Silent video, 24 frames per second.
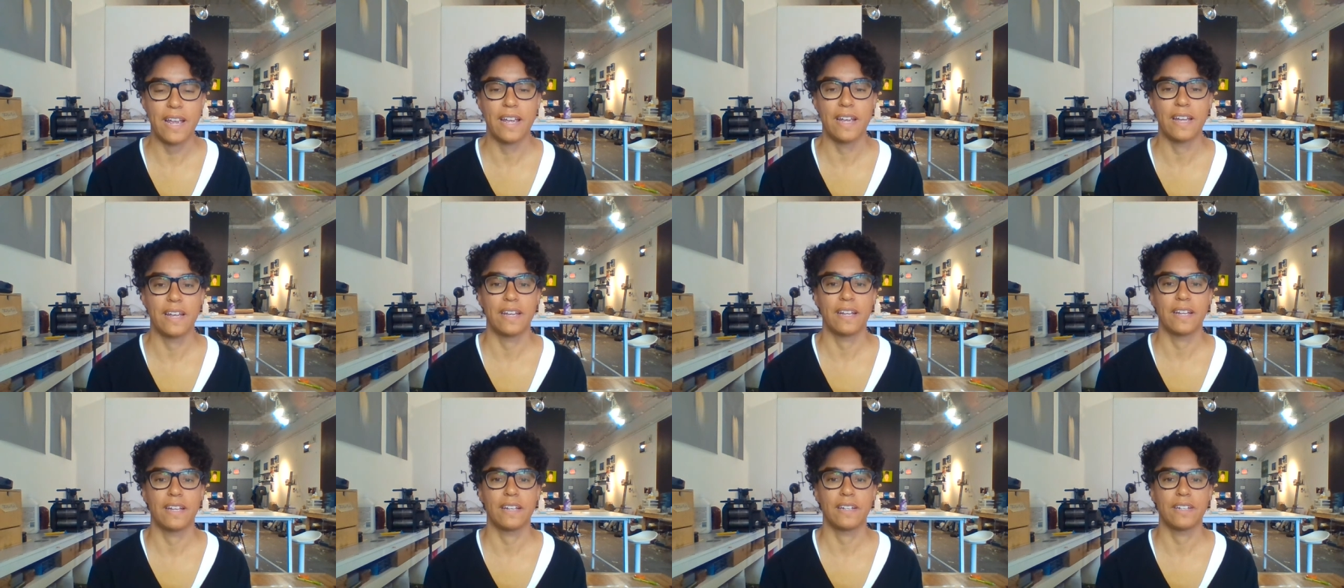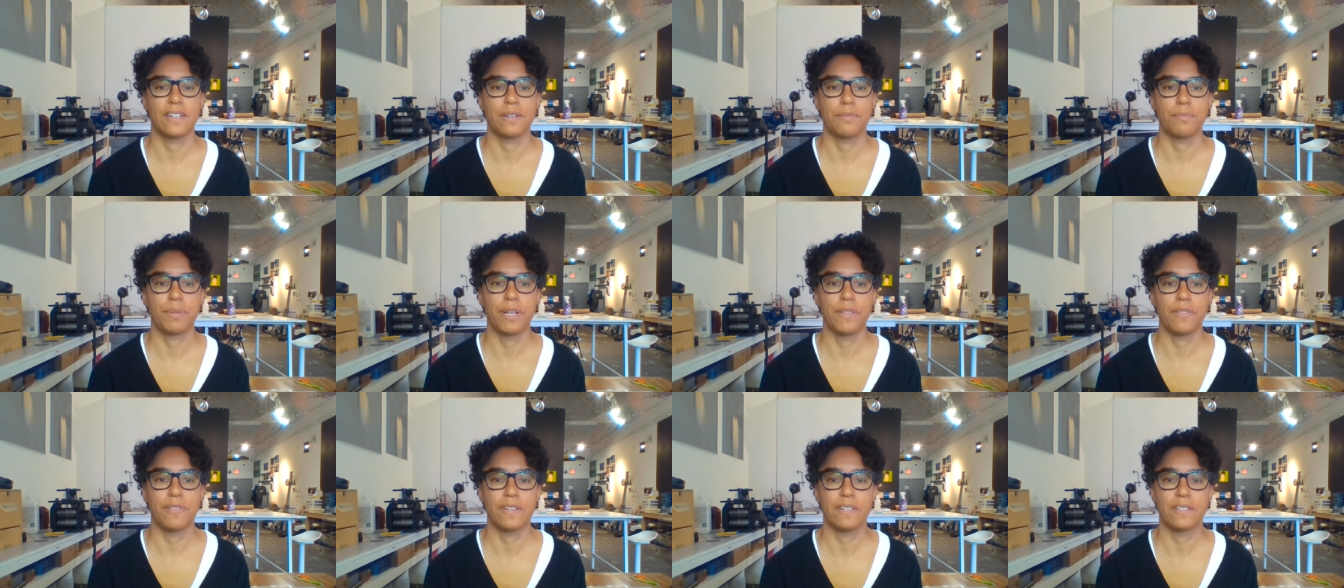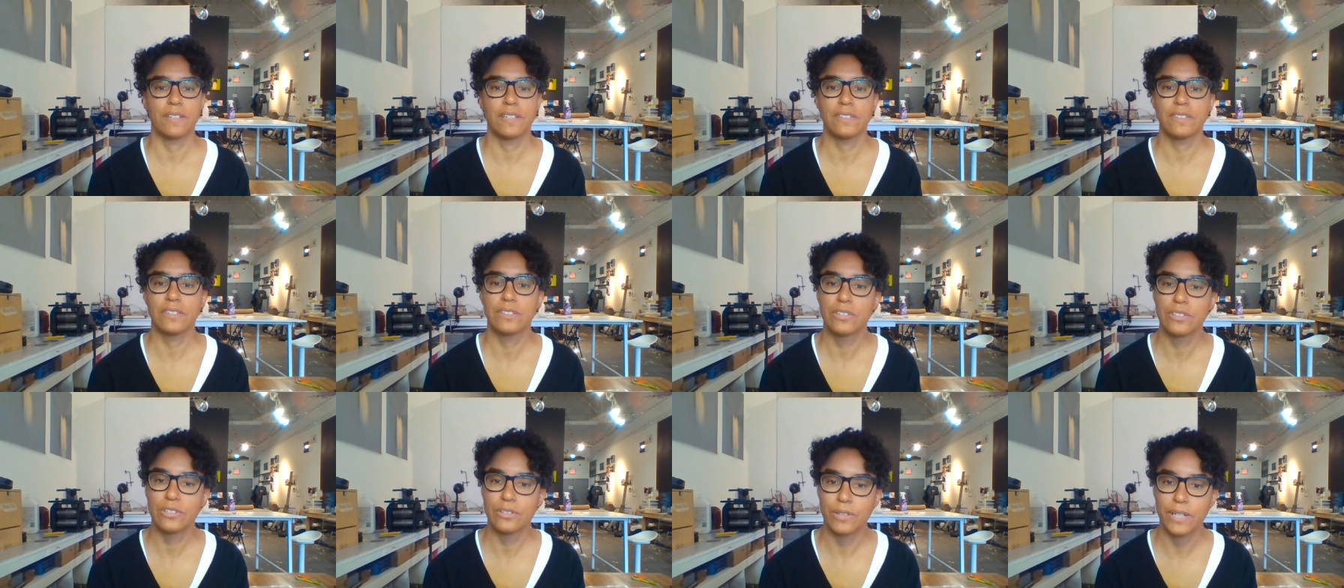And you might think
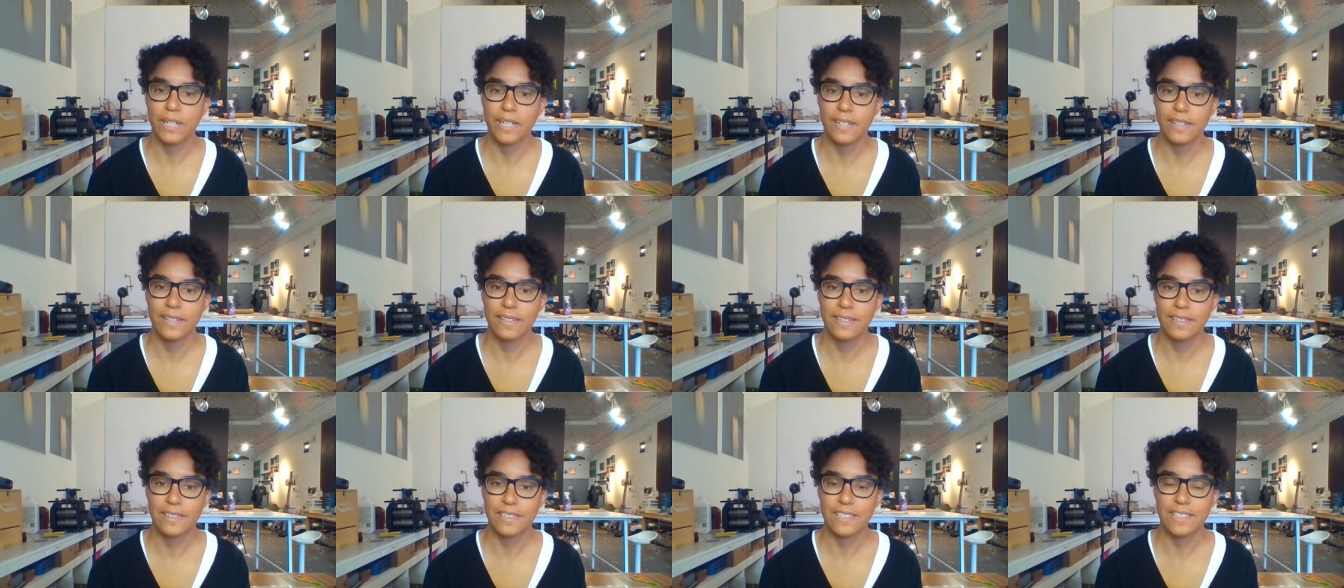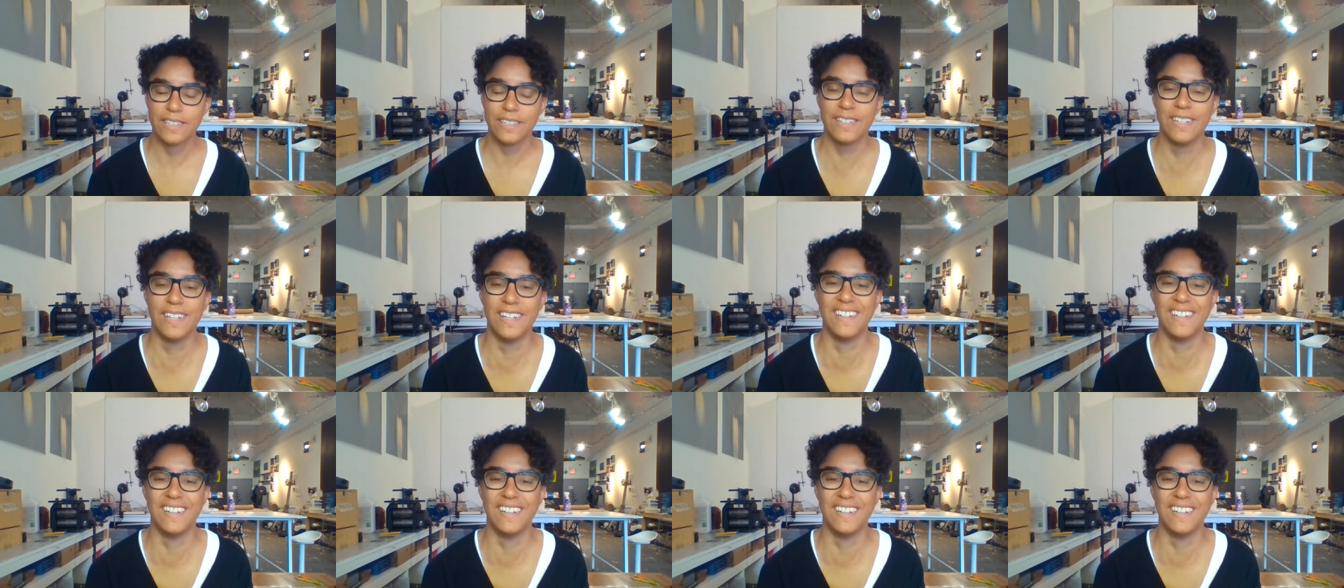that's strange.